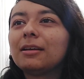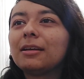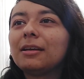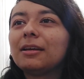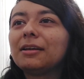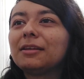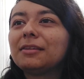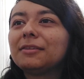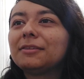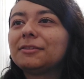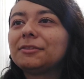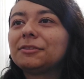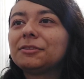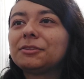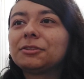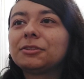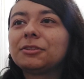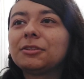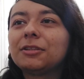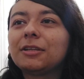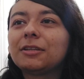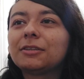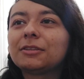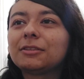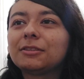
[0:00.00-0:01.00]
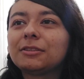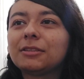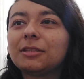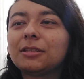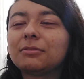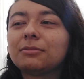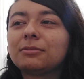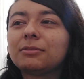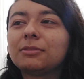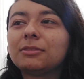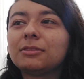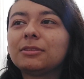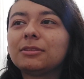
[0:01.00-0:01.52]
and Yoshida just
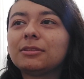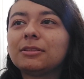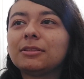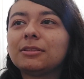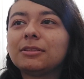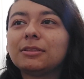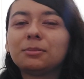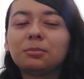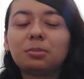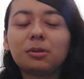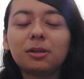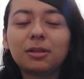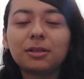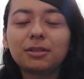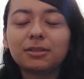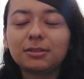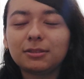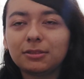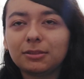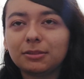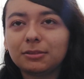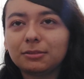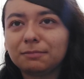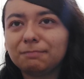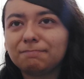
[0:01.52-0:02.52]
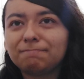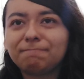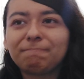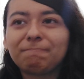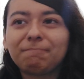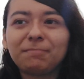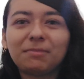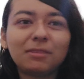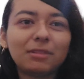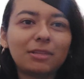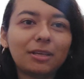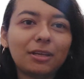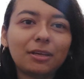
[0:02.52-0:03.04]
gives the simple answer
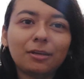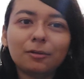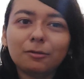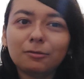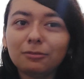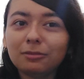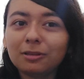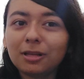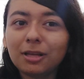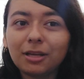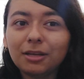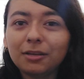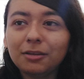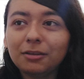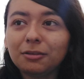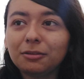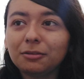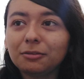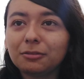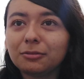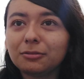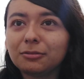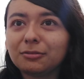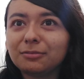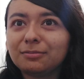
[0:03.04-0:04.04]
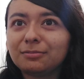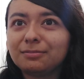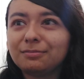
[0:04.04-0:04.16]
they don't like you